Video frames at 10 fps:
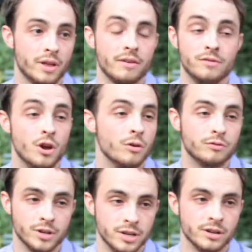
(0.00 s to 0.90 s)
I've
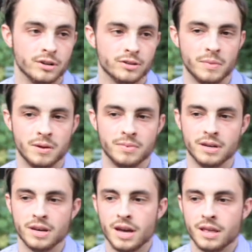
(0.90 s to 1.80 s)
known for years,
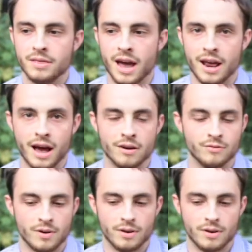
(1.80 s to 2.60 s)
maybe, that I